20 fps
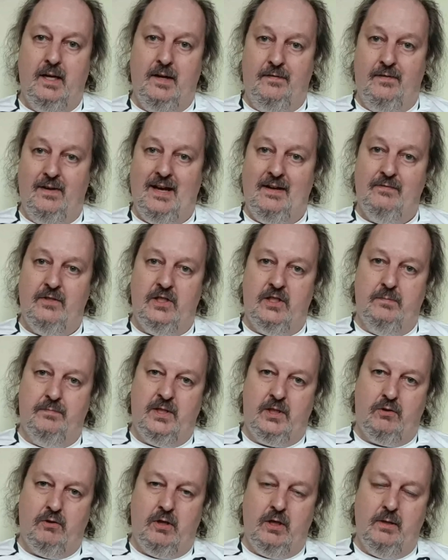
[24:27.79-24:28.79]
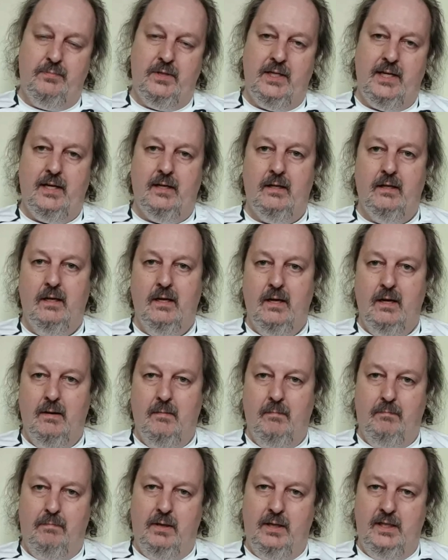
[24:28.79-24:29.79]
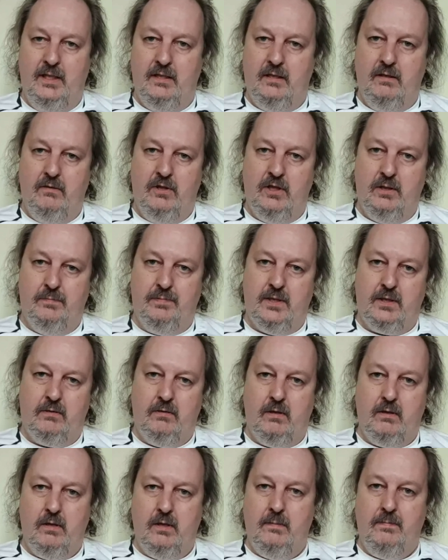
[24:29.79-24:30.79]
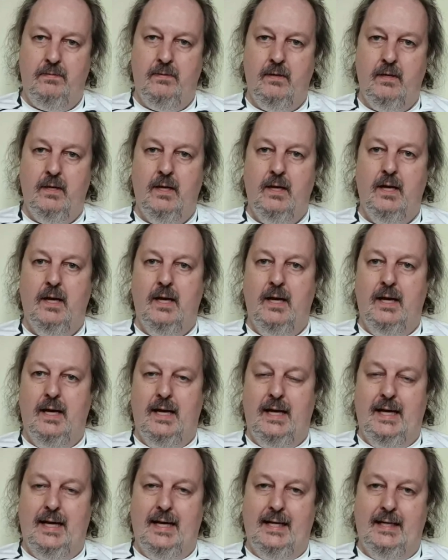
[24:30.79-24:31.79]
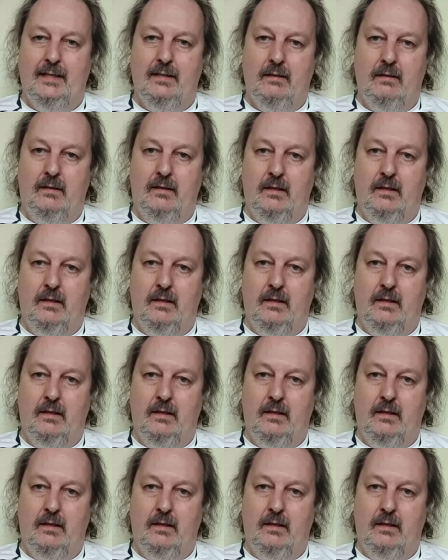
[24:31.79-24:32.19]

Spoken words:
If you haven't subscribed yet, please do subscribe. And